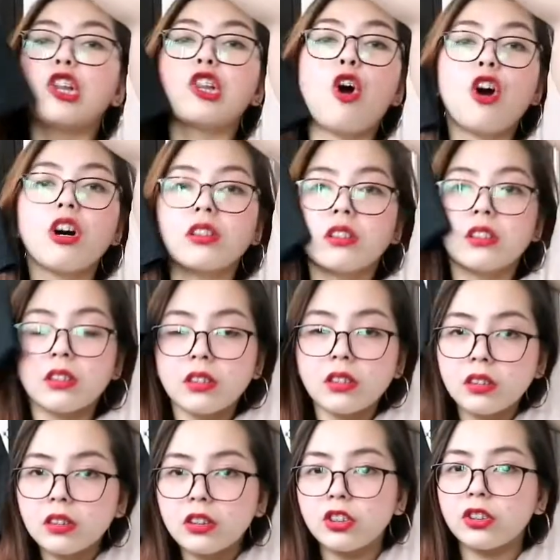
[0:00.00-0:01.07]
long
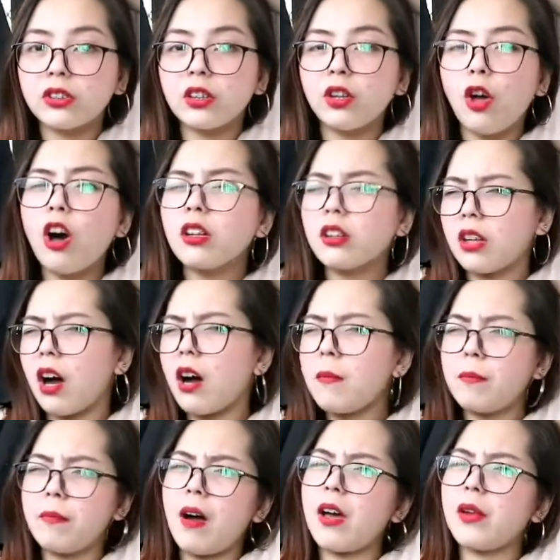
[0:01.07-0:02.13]

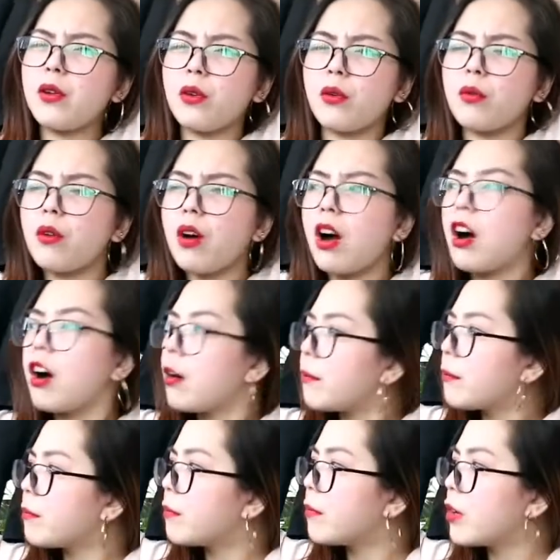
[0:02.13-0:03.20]
top. I don't know.
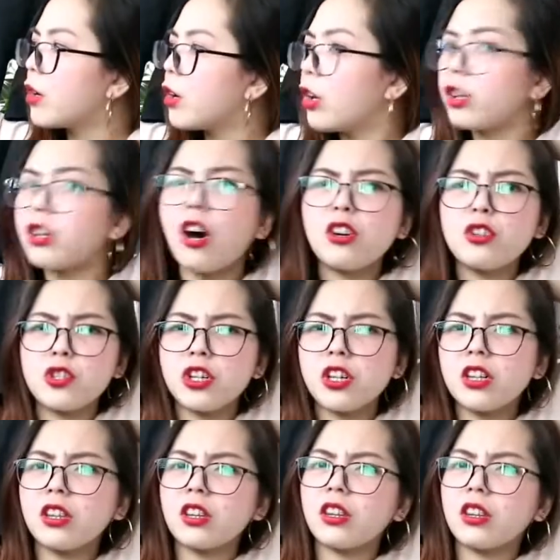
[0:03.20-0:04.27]
Long
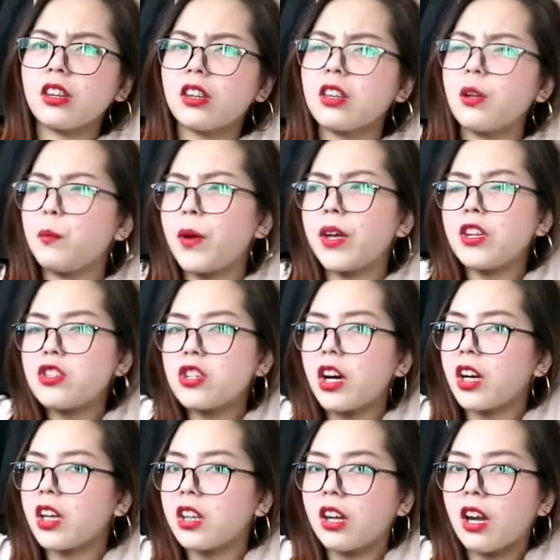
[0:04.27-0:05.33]
shirt na pwede
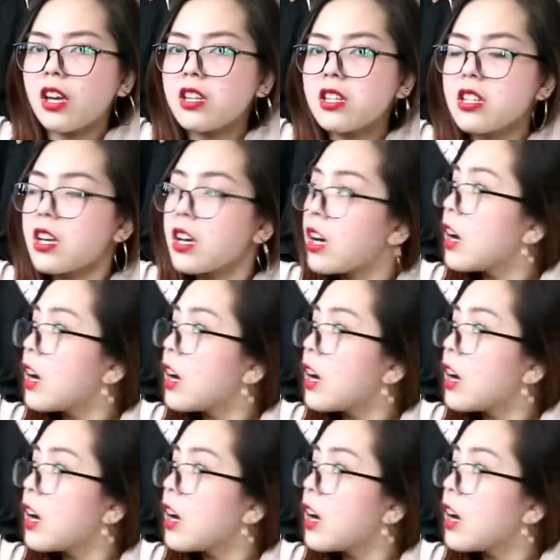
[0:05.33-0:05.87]
siyang i-dress.